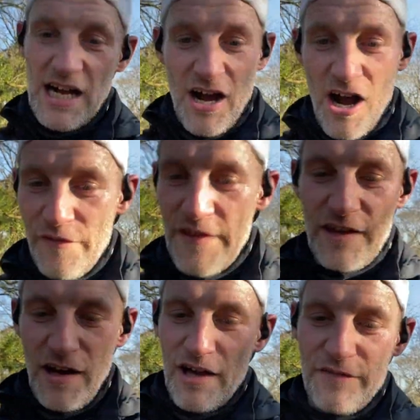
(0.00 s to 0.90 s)
Are they the
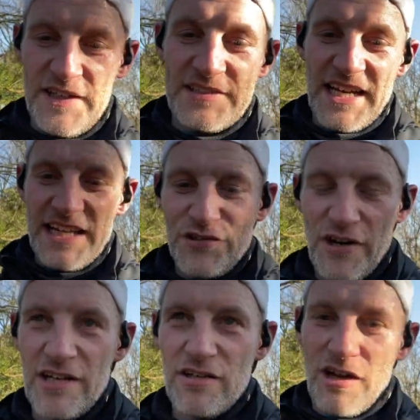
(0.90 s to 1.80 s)
liveliest daily
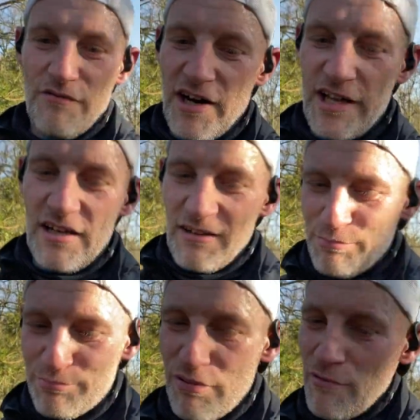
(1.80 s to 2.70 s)
trainer that I've run in? I'm
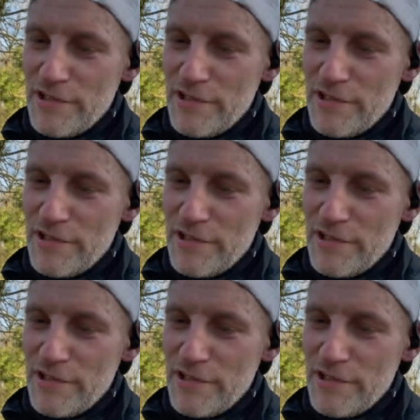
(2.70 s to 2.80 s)
probably